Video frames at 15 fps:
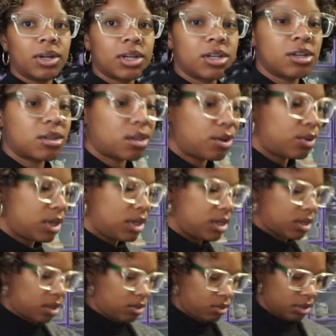could just throw
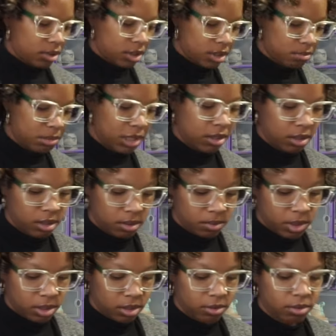these on and just be done
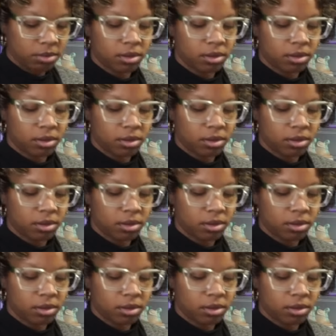with it.